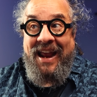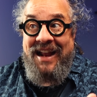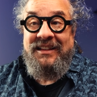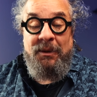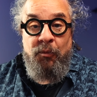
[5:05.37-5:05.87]

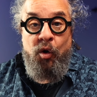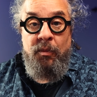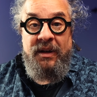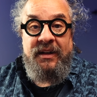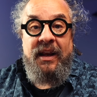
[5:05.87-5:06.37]
at the
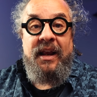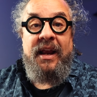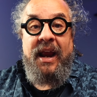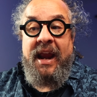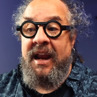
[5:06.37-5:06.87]
moment.
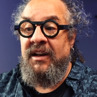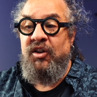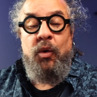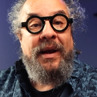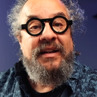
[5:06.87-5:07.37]
And
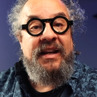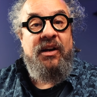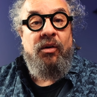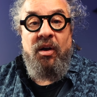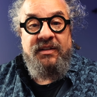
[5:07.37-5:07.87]
UAD
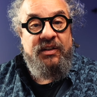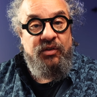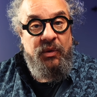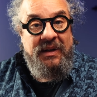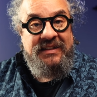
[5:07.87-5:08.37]
are also
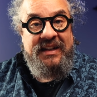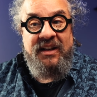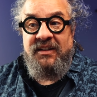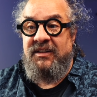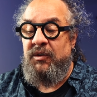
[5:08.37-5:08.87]
doing
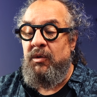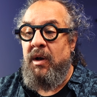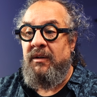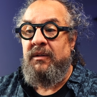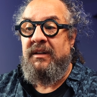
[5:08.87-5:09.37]
sales
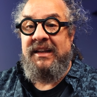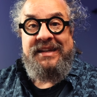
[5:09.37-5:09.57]
throughout the